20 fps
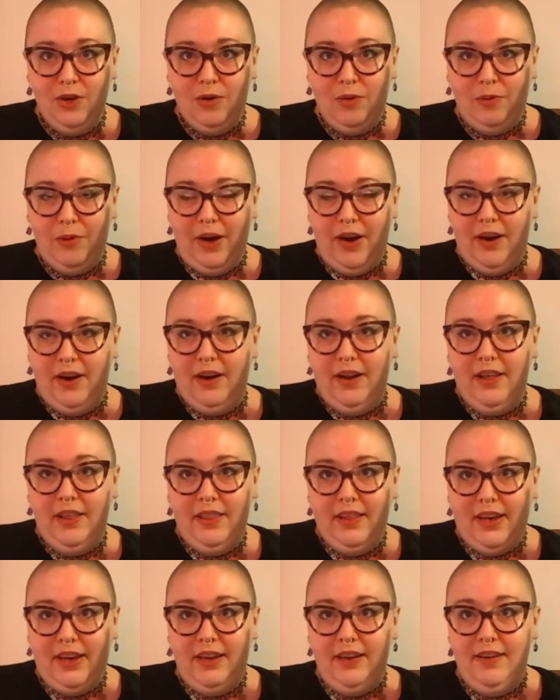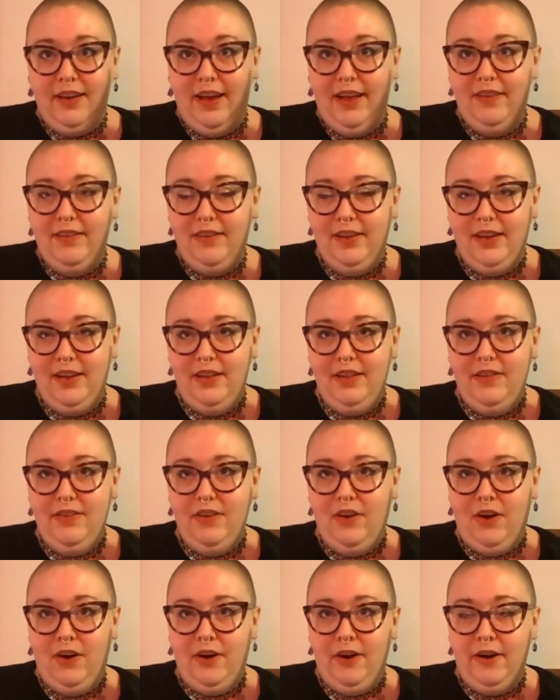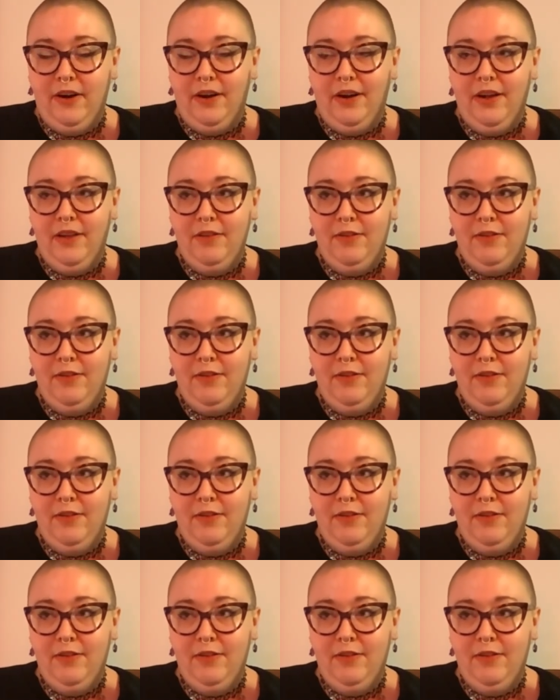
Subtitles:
where the contestants are